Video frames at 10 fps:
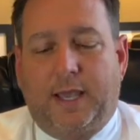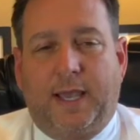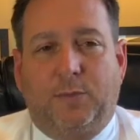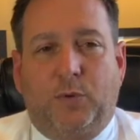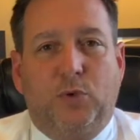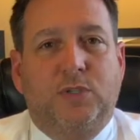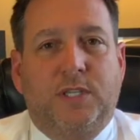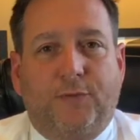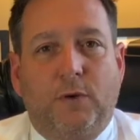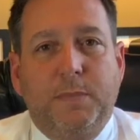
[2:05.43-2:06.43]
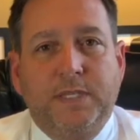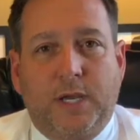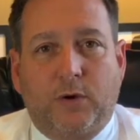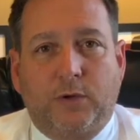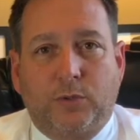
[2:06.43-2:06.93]
And we use different
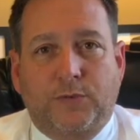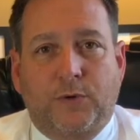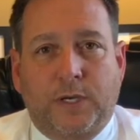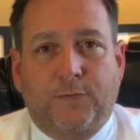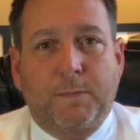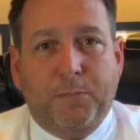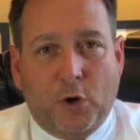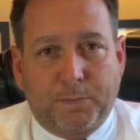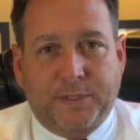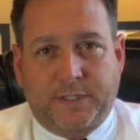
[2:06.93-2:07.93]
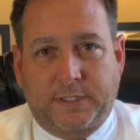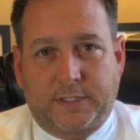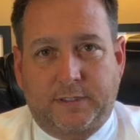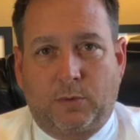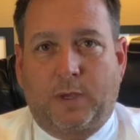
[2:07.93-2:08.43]
materials for different
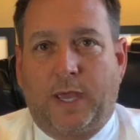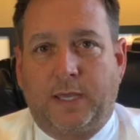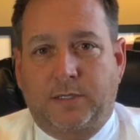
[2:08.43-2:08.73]
purposes, okay?